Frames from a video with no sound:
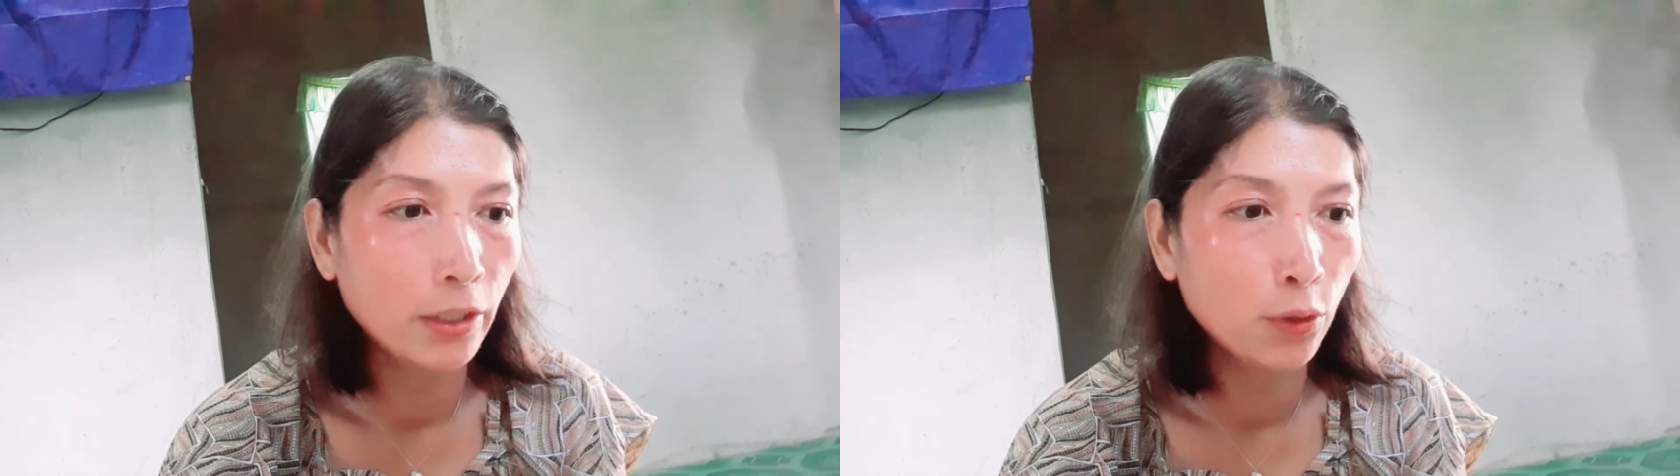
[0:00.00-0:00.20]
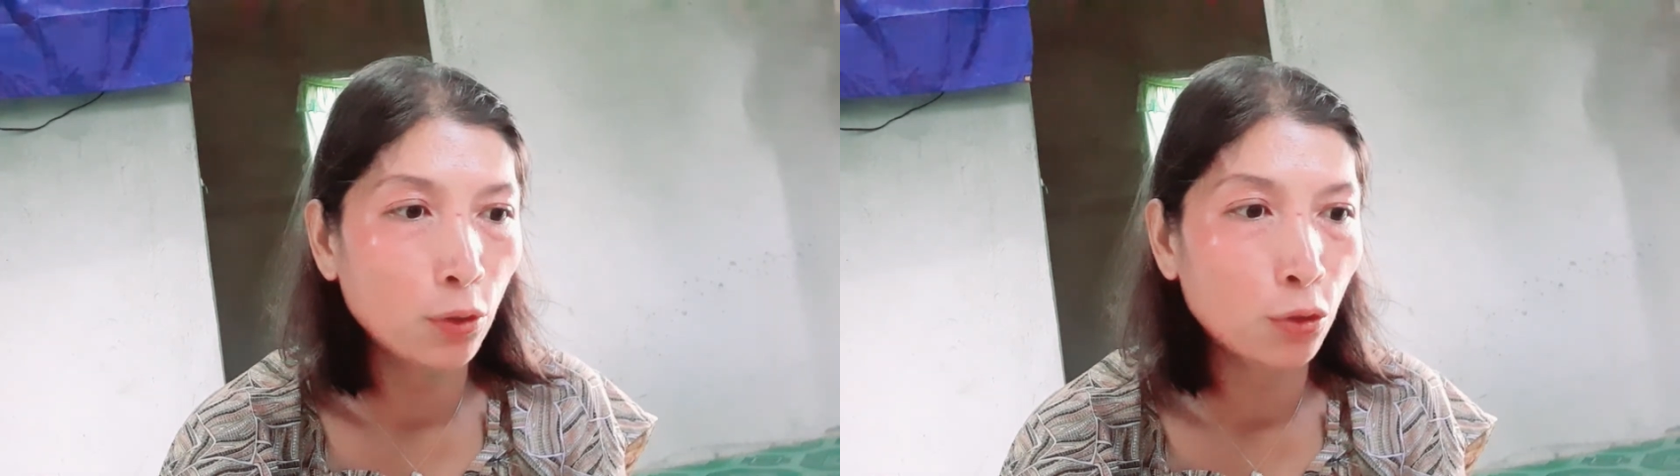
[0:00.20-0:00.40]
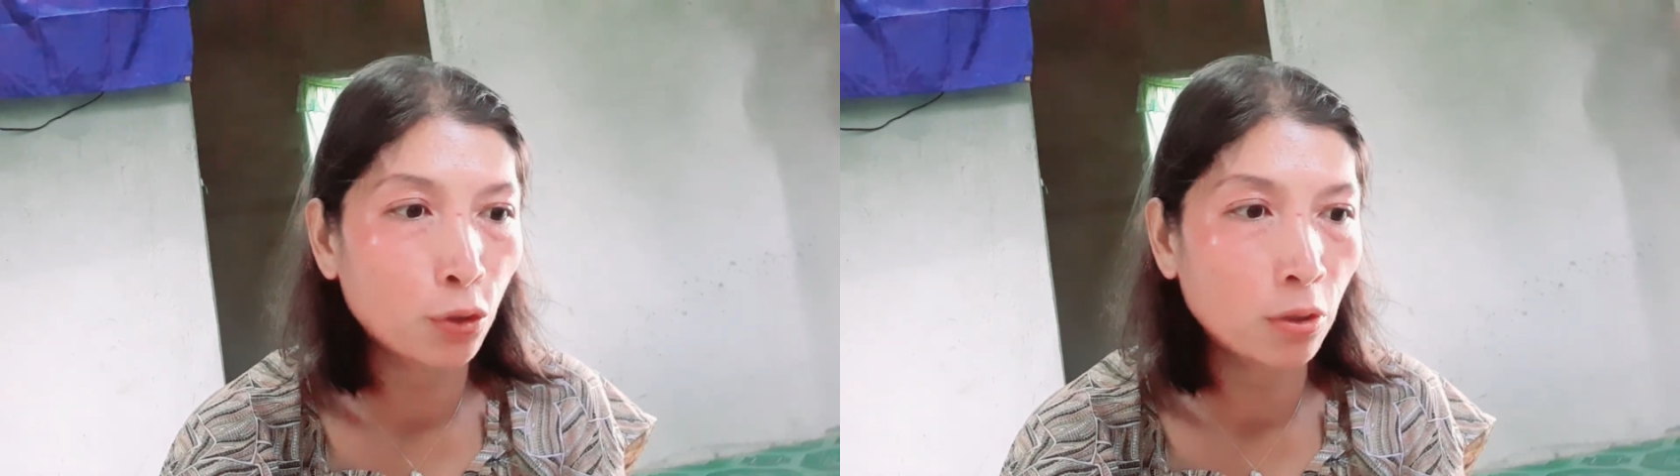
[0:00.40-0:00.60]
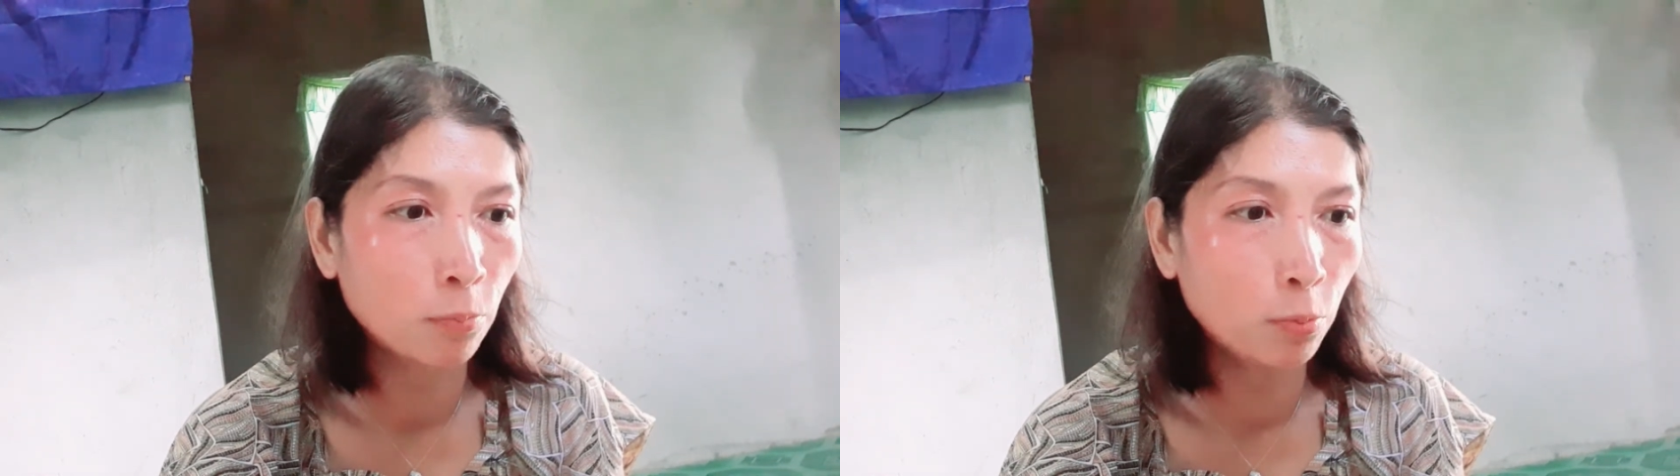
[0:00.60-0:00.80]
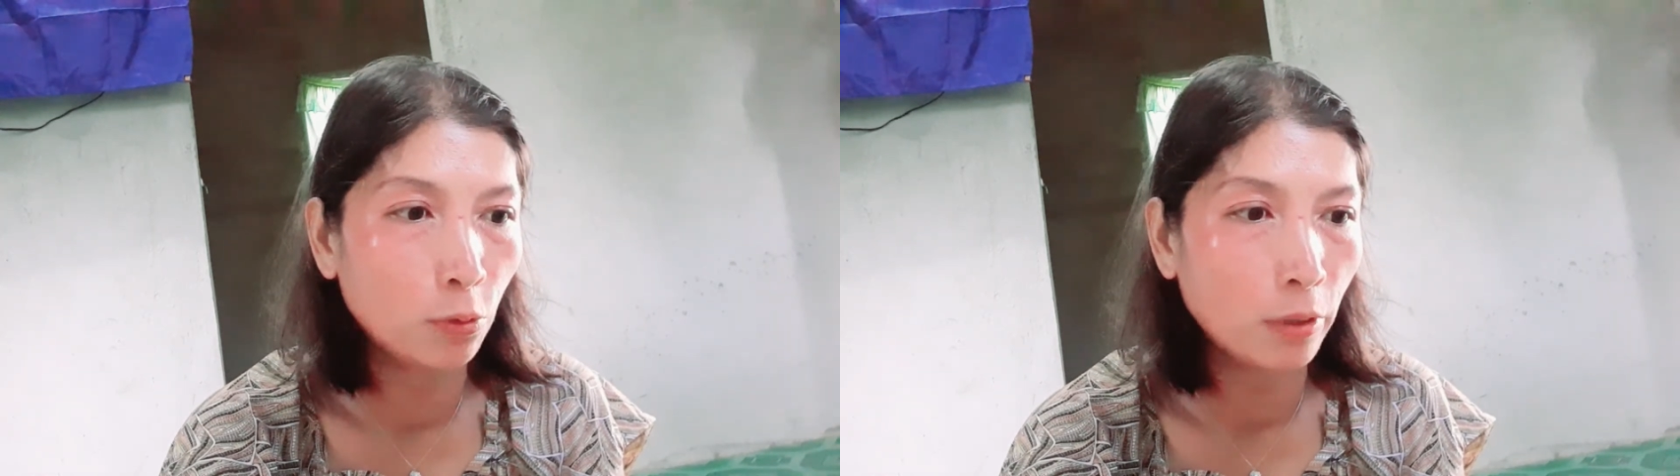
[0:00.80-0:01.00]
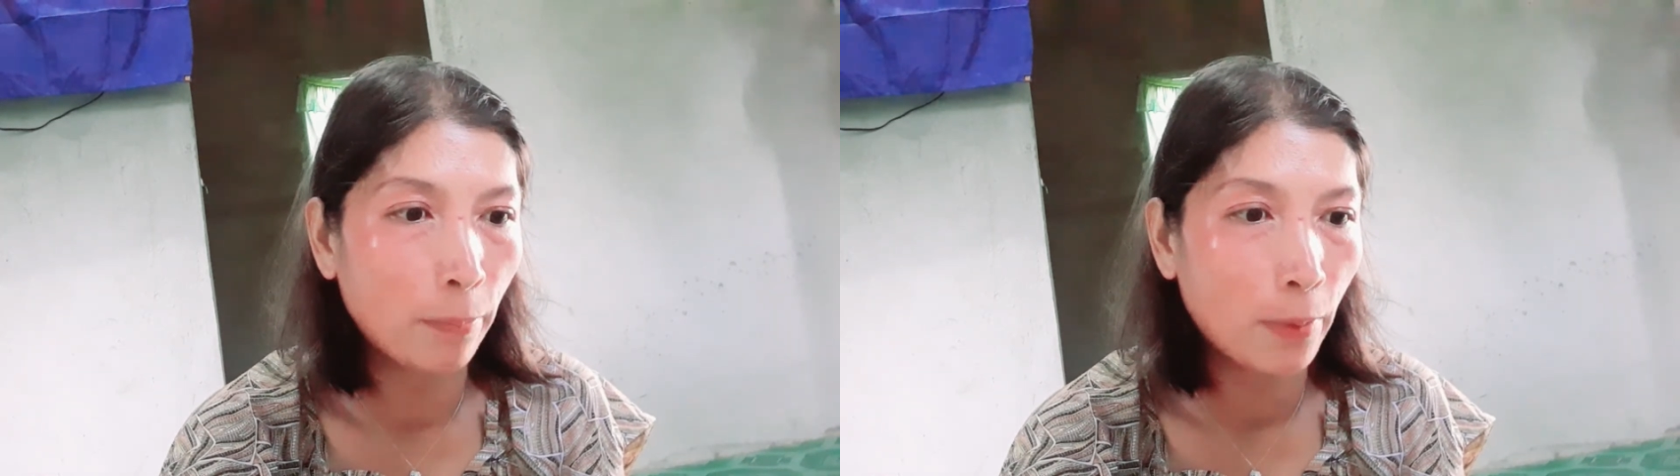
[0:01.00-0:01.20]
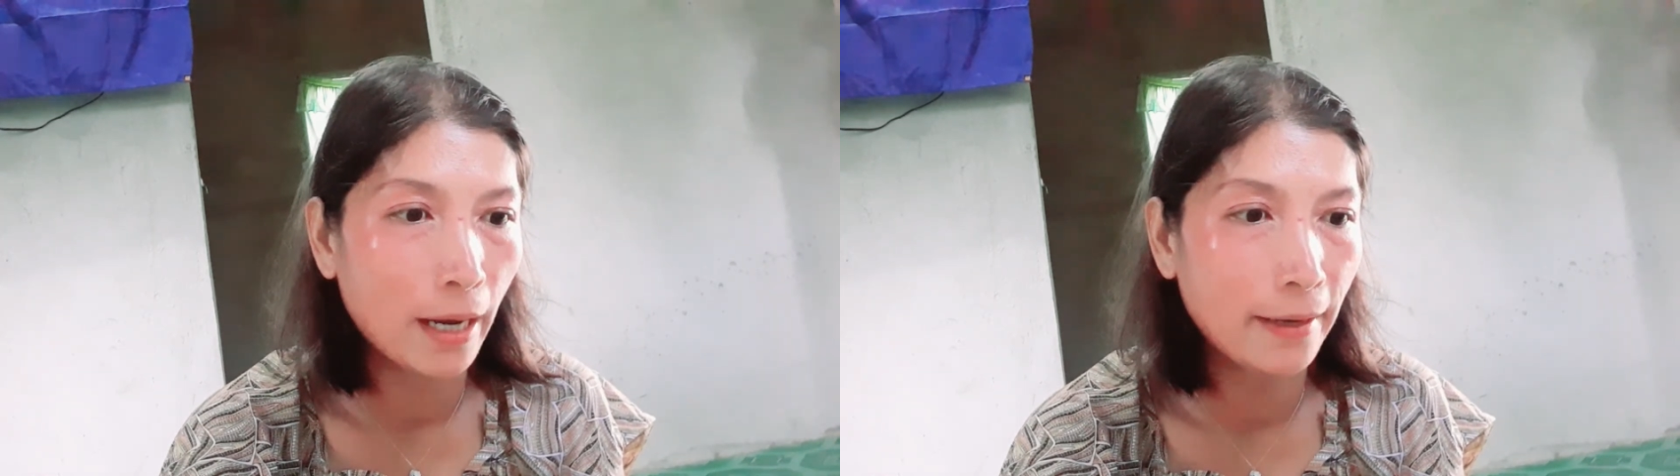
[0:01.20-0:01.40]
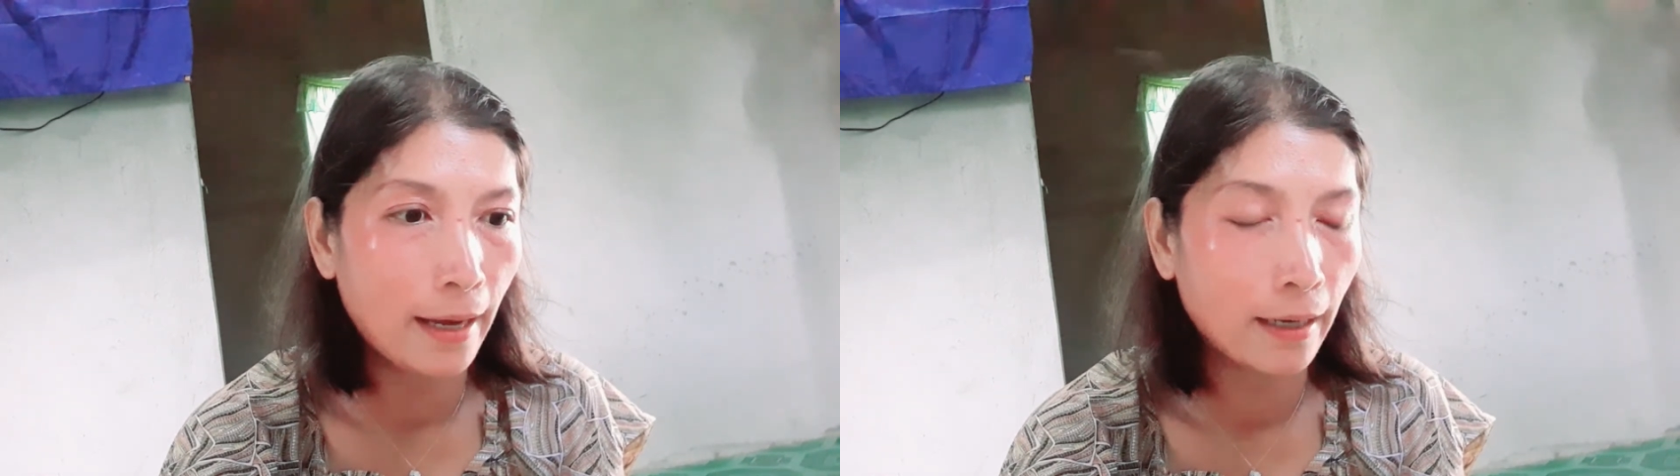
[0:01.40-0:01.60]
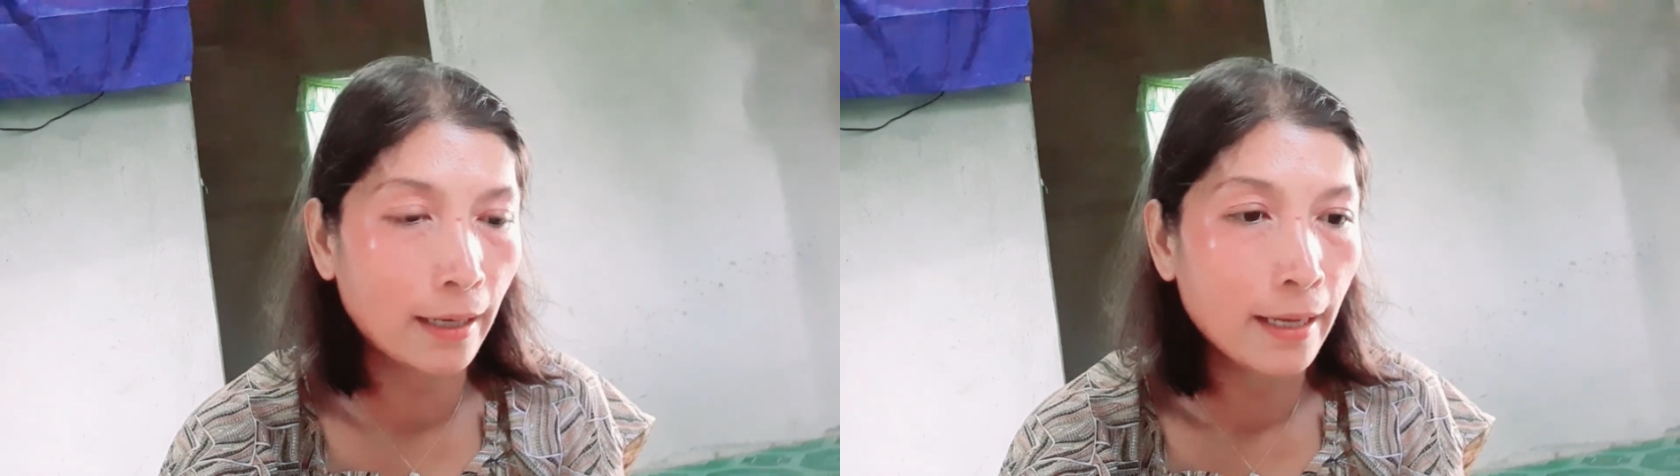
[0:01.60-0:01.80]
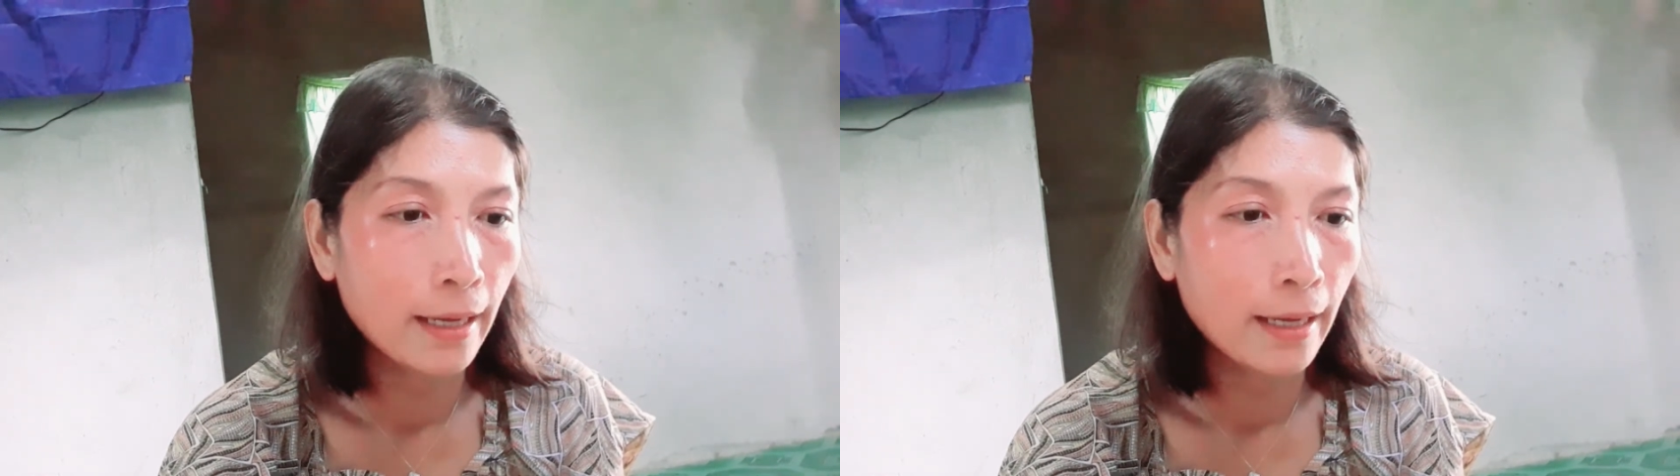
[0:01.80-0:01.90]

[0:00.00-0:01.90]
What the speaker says: used to the product.